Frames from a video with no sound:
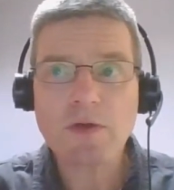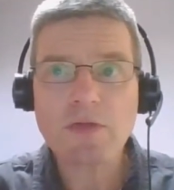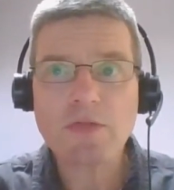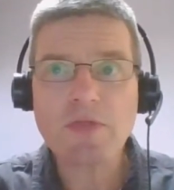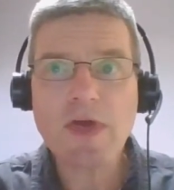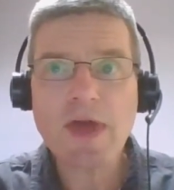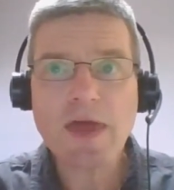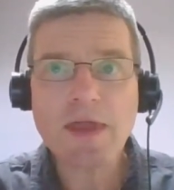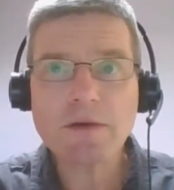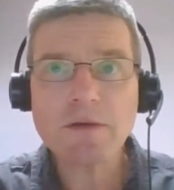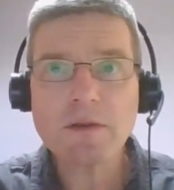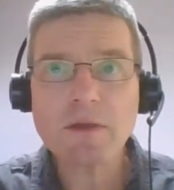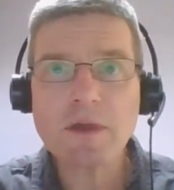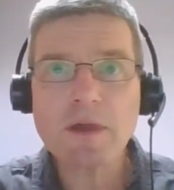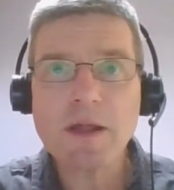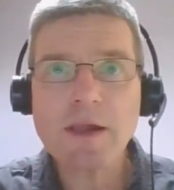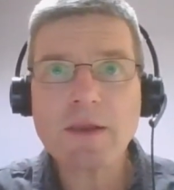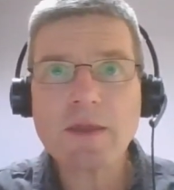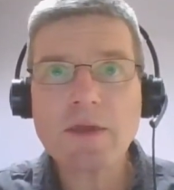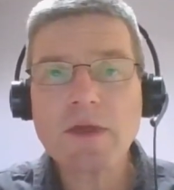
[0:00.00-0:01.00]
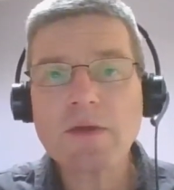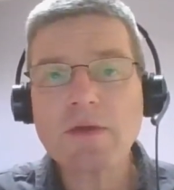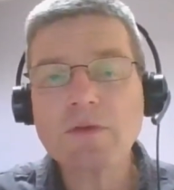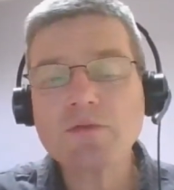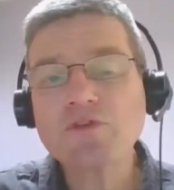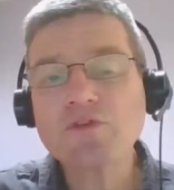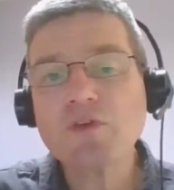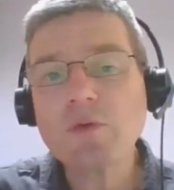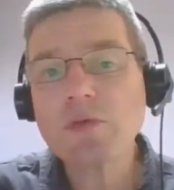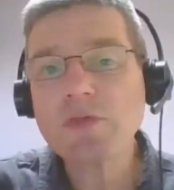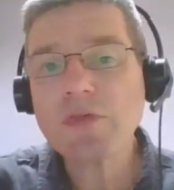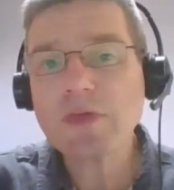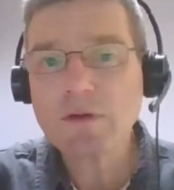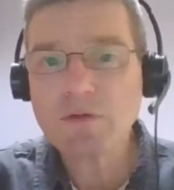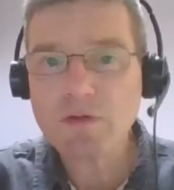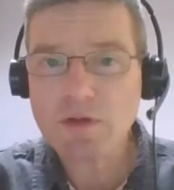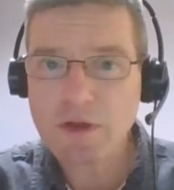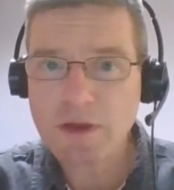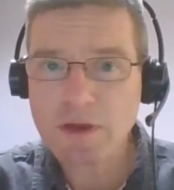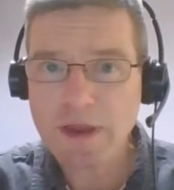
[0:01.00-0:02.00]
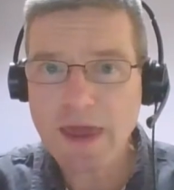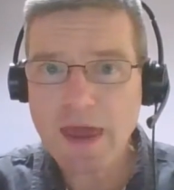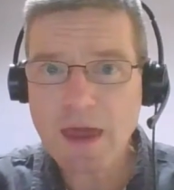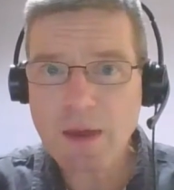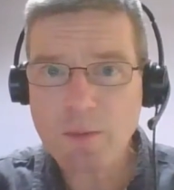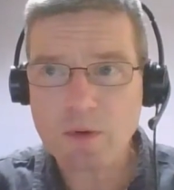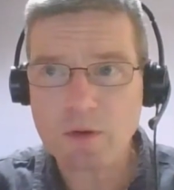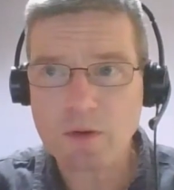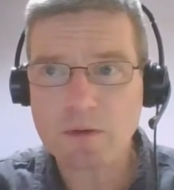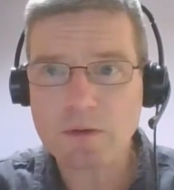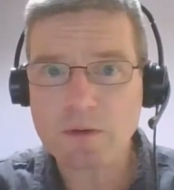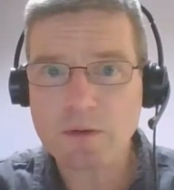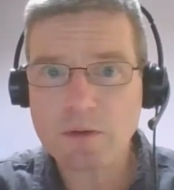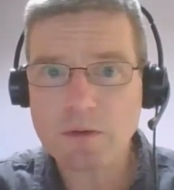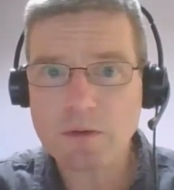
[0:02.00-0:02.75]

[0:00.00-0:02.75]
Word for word: then two things are going to happen.